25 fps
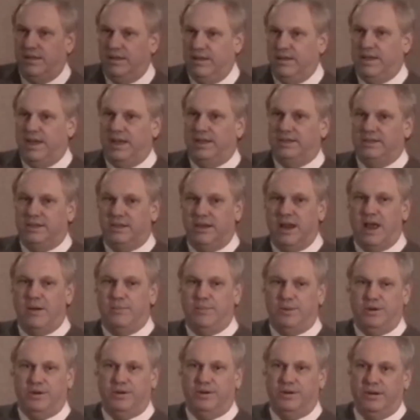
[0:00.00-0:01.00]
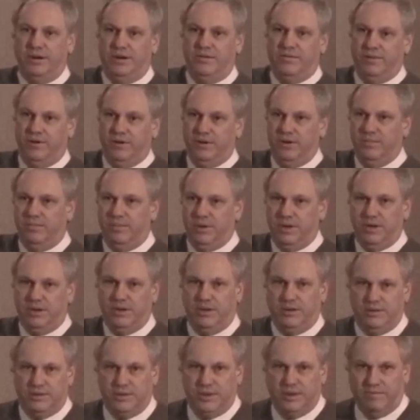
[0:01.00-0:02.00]
And that's an opportunity for you to pick
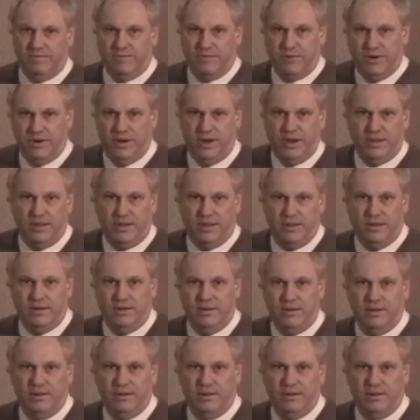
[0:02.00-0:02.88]
those up for nothing.